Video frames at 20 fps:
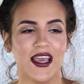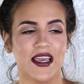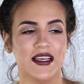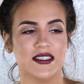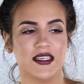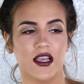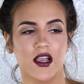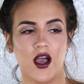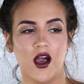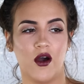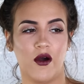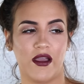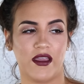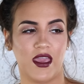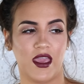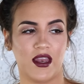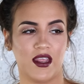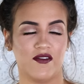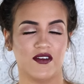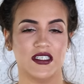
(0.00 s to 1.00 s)
He's like, oh, I
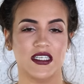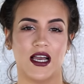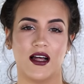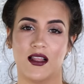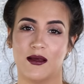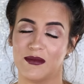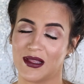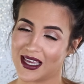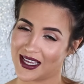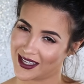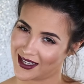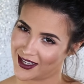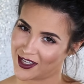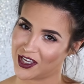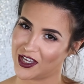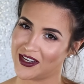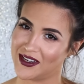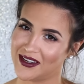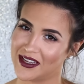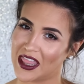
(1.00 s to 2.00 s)
can't even tell. I'm like,
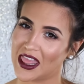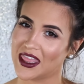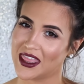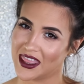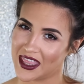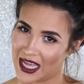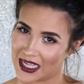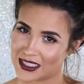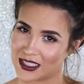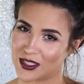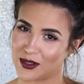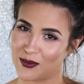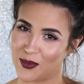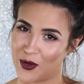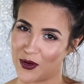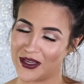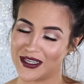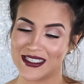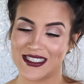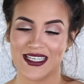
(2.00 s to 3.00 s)
good. That's the
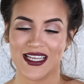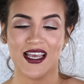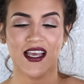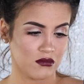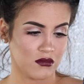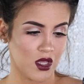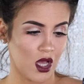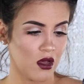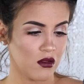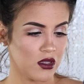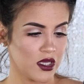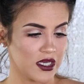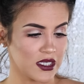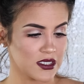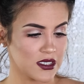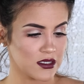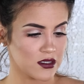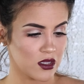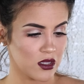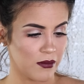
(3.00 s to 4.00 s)
point. Oh, look, it
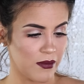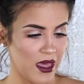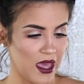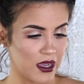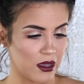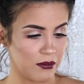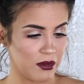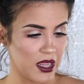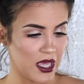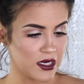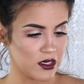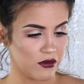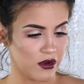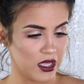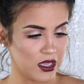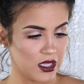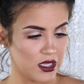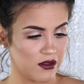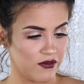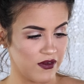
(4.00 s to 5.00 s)
says on the back, apply
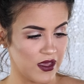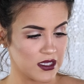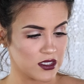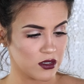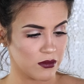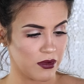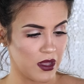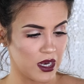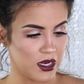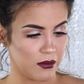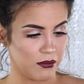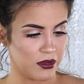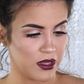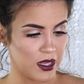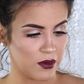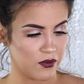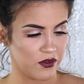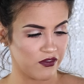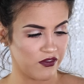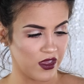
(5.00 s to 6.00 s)
directly to face or body,
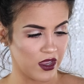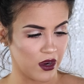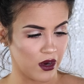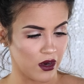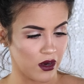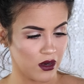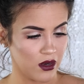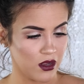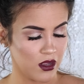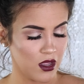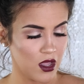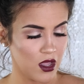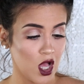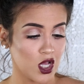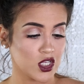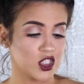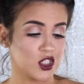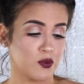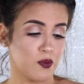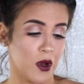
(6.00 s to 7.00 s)
blend with finger,
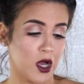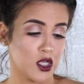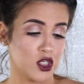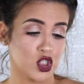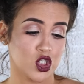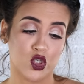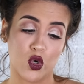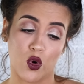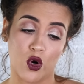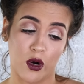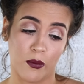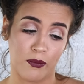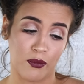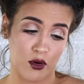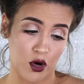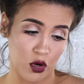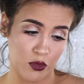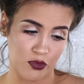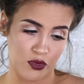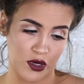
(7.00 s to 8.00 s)
sponge, or
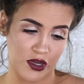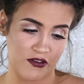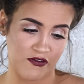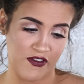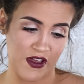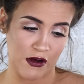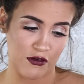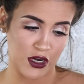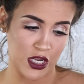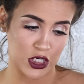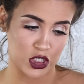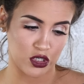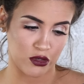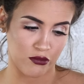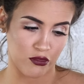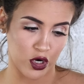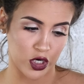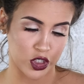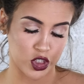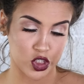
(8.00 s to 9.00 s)
appropriate
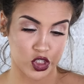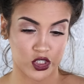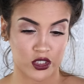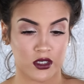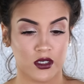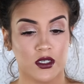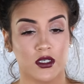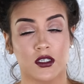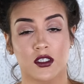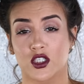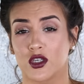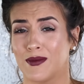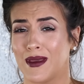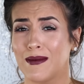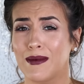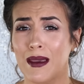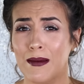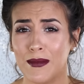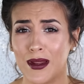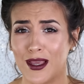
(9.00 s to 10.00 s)
foundation brush. So
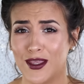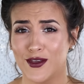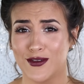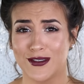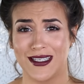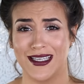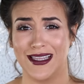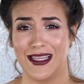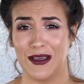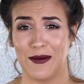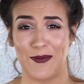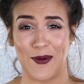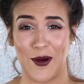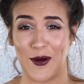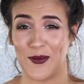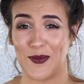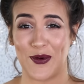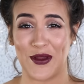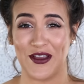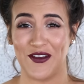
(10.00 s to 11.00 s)
maybe I'm not using the
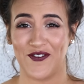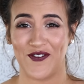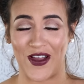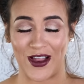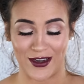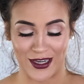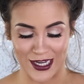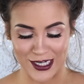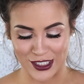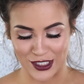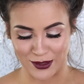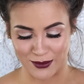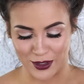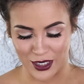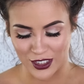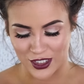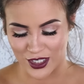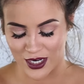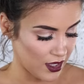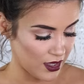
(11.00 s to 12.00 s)
appropriate foundation
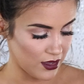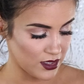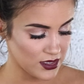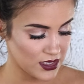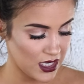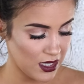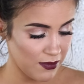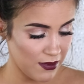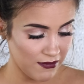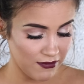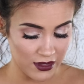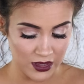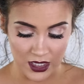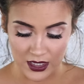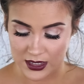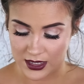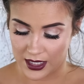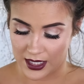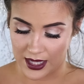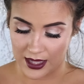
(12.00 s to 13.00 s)
brush. Okay, let's keep
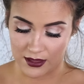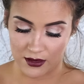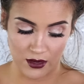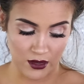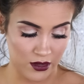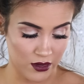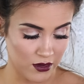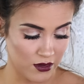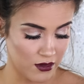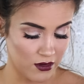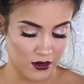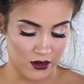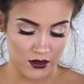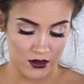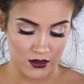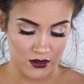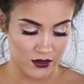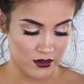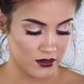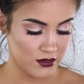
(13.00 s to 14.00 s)
everything together
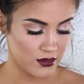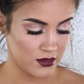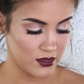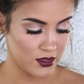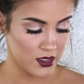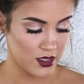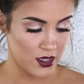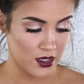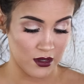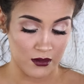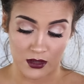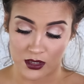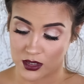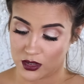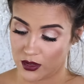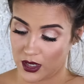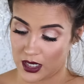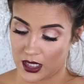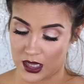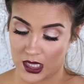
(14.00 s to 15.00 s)

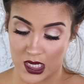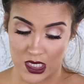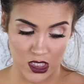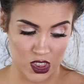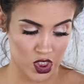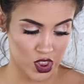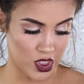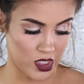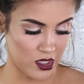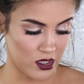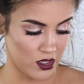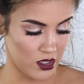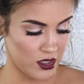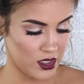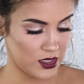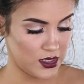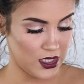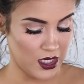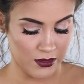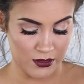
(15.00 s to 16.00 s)
You got a lot of shit on
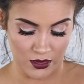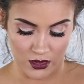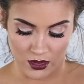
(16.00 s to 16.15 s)
this table.